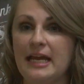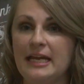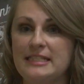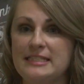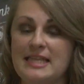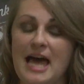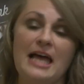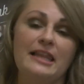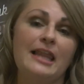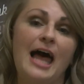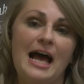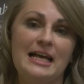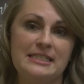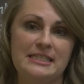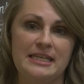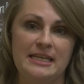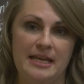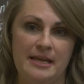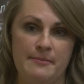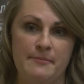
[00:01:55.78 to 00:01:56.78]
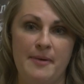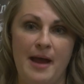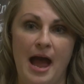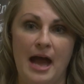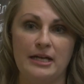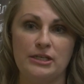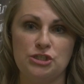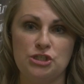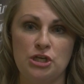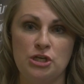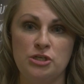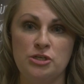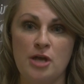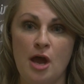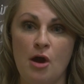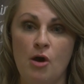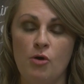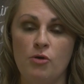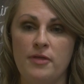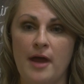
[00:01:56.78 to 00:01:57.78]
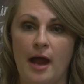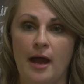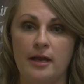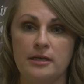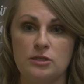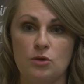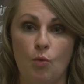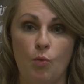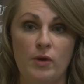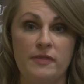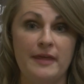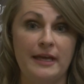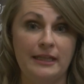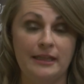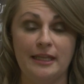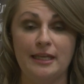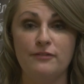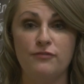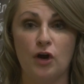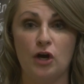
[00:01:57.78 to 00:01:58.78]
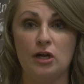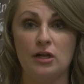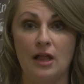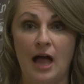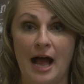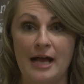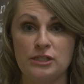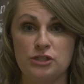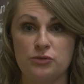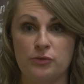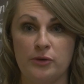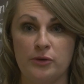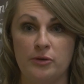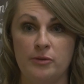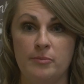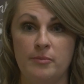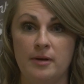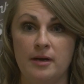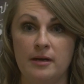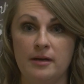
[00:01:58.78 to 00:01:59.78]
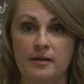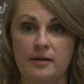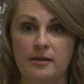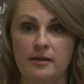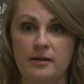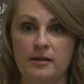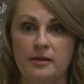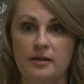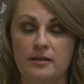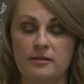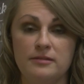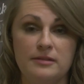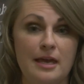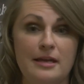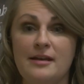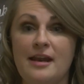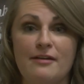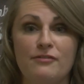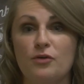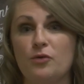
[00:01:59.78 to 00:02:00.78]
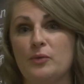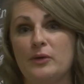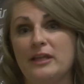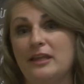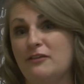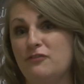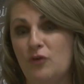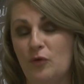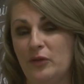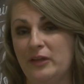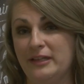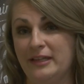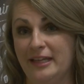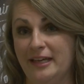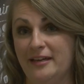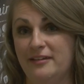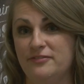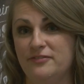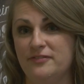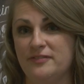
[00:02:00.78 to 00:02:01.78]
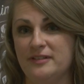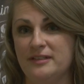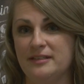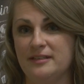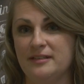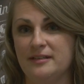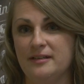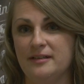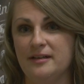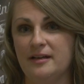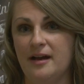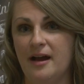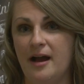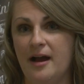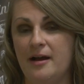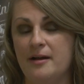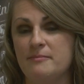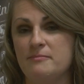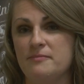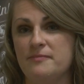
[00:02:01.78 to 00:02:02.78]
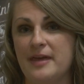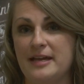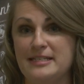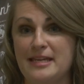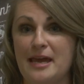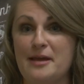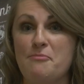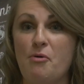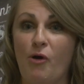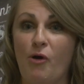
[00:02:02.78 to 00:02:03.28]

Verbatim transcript: It's that lasting impact to know that when they leave our classroom, they never really fully leave. They take